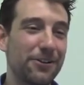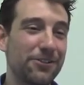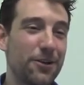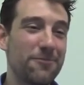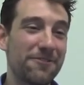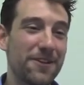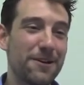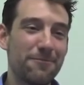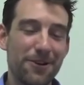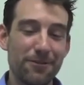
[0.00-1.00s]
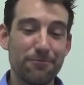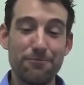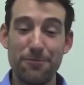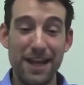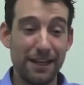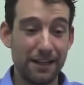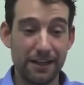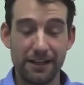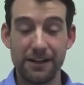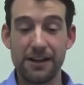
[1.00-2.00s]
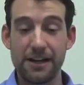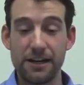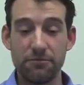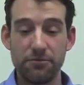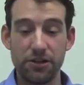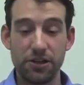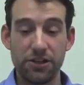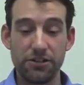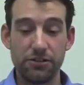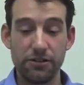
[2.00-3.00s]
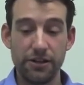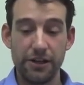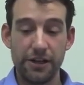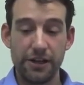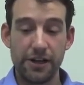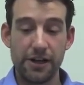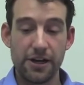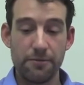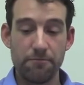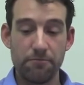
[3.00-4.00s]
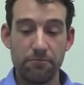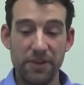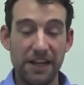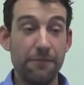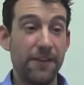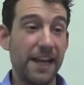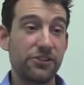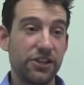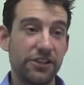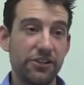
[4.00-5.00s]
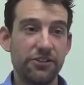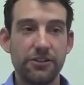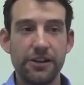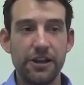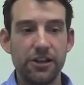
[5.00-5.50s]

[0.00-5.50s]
Some of them make good innovations.